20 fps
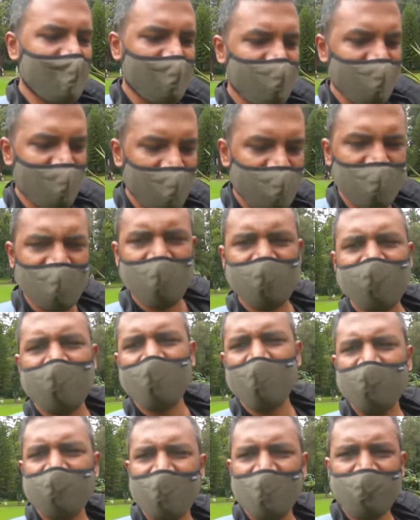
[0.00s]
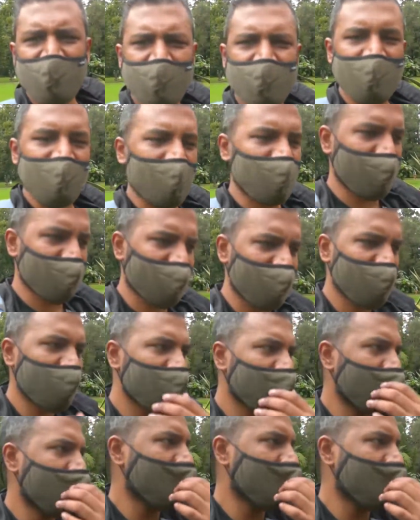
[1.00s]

very peaceful, not many people out here.